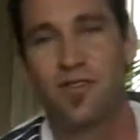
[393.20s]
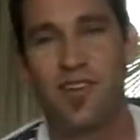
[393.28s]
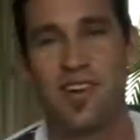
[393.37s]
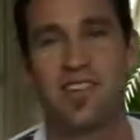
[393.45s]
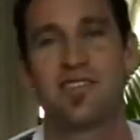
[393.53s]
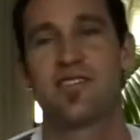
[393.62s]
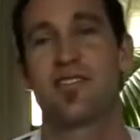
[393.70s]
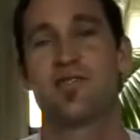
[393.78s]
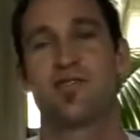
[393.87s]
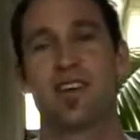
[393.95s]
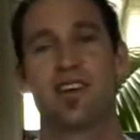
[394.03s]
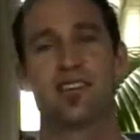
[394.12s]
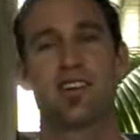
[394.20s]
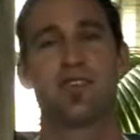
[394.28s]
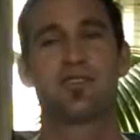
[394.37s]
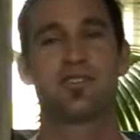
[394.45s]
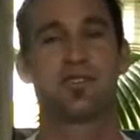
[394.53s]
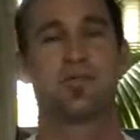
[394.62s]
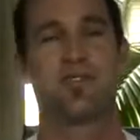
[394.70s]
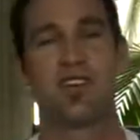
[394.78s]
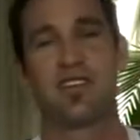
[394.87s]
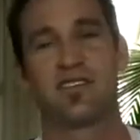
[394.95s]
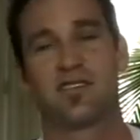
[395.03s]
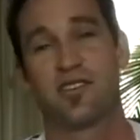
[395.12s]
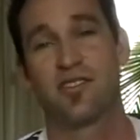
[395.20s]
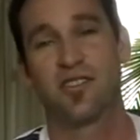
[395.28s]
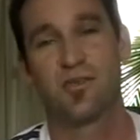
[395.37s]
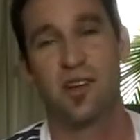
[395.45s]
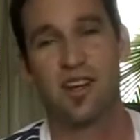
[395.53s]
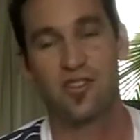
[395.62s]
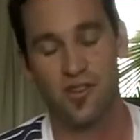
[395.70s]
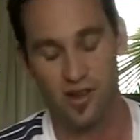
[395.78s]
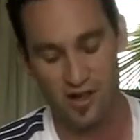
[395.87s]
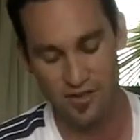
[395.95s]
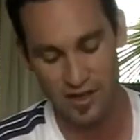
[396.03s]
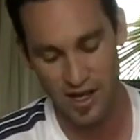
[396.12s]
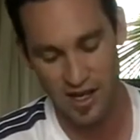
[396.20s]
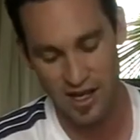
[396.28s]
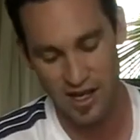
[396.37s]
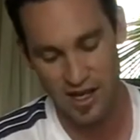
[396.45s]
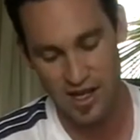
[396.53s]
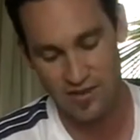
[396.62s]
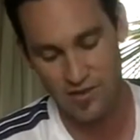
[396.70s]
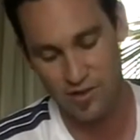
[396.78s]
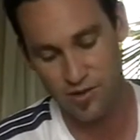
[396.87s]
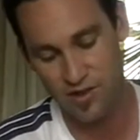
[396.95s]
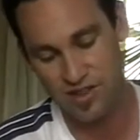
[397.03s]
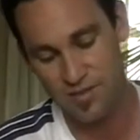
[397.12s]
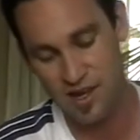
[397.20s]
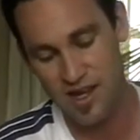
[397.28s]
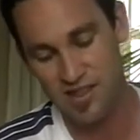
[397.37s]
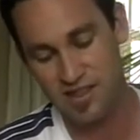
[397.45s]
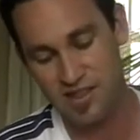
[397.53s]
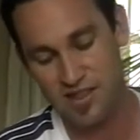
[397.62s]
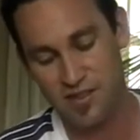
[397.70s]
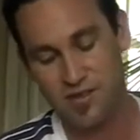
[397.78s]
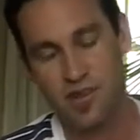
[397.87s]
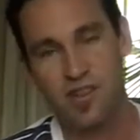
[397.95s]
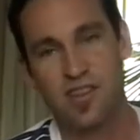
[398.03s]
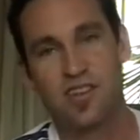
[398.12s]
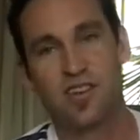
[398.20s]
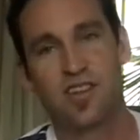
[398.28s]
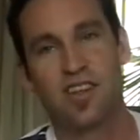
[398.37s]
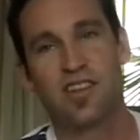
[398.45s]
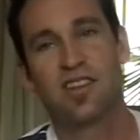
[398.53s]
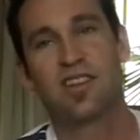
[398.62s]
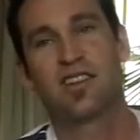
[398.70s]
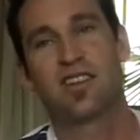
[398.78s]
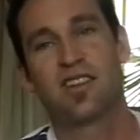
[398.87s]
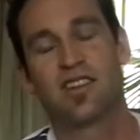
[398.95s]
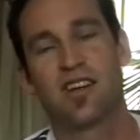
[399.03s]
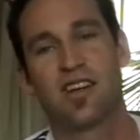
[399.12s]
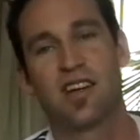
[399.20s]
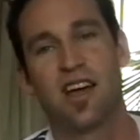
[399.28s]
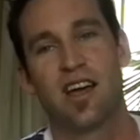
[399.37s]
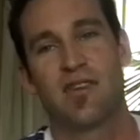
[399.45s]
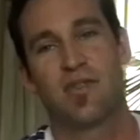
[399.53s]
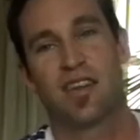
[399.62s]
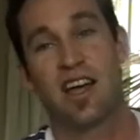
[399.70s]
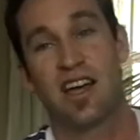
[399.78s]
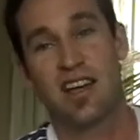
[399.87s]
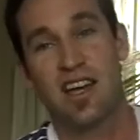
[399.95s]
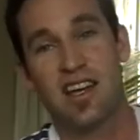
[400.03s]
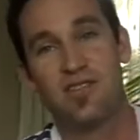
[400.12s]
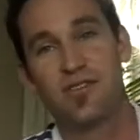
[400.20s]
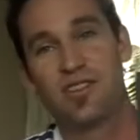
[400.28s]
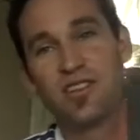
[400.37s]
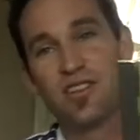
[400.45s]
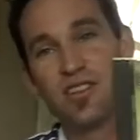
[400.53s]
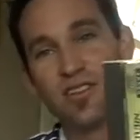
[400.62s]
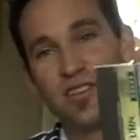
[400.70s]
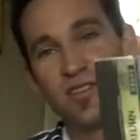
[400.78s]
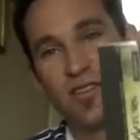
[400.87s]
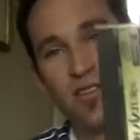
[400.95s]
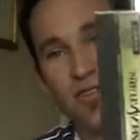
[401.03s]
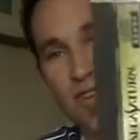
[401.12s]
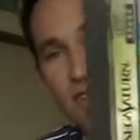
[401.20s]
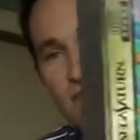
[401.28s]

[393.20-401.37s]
Fantasy Zone fan, loves Super Fantasy Zone on the Mega Drive. And of course the Master System version's good, and this is the arcade version from the